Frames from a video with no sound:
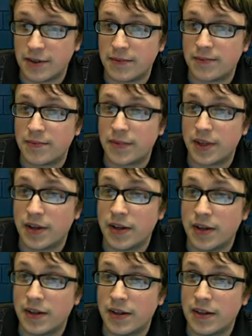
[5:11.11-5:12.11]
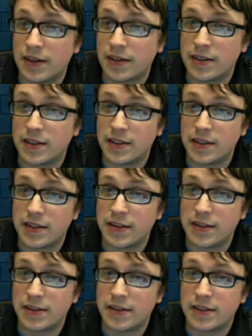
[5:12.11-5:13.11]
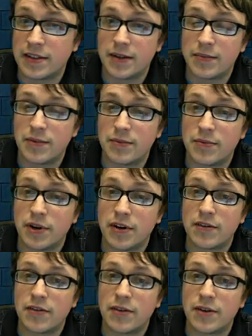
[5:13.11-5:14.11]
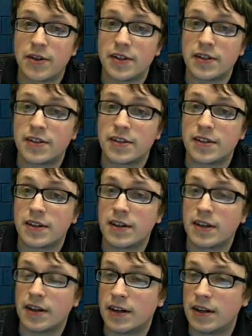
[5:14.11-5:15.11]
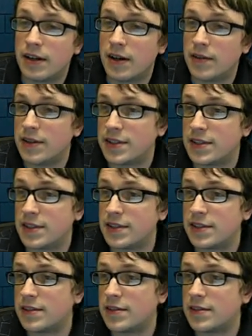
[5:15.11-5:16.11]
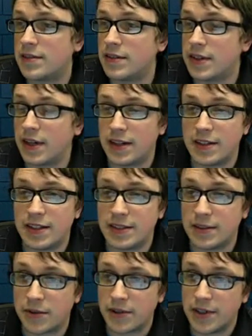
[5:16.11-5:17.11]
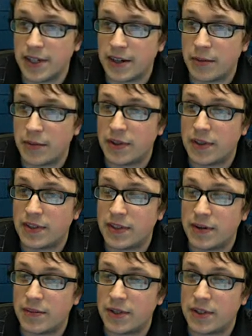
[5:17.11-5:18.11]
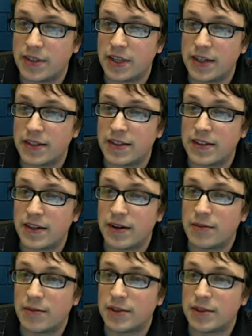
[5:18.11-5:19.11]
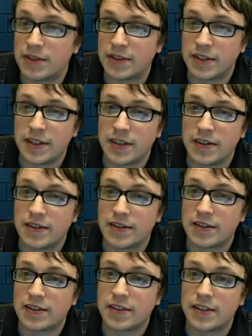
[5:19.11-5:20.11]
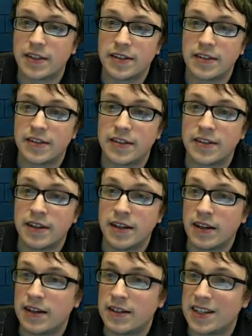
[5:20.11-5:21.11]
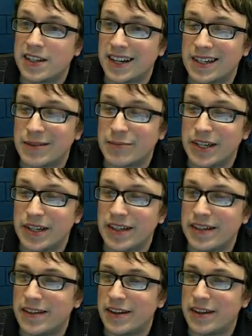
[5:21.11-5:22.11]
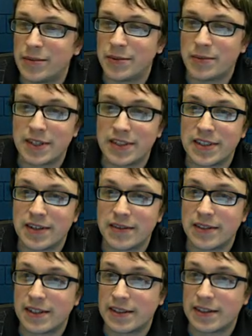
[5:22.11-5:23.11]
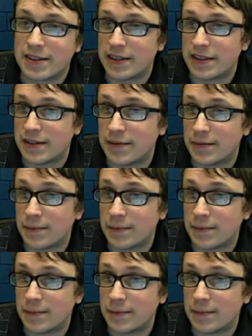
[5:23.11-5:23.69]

You can see here is an example, Mark Fournier's. I mean, this is going to need some cleaning up when you dump it into that Excel, but you'll see here, you'll see he's got XP and Optiplex 760.